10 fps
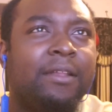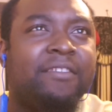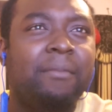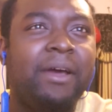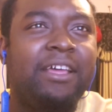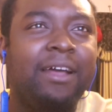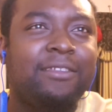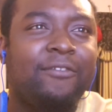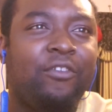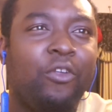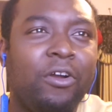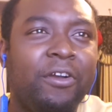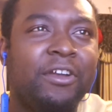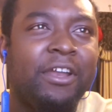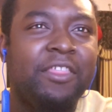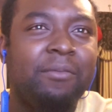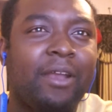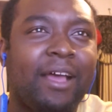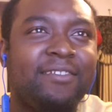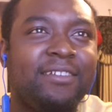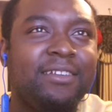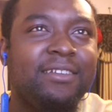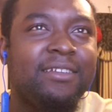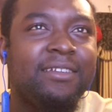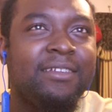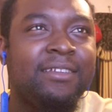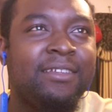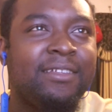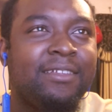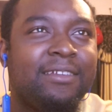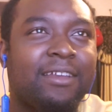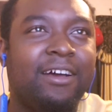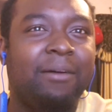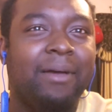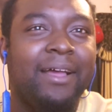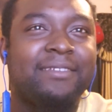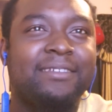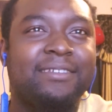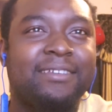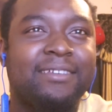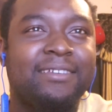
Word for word: Did somebody cut the floor underneath him on accident? Dumbasses.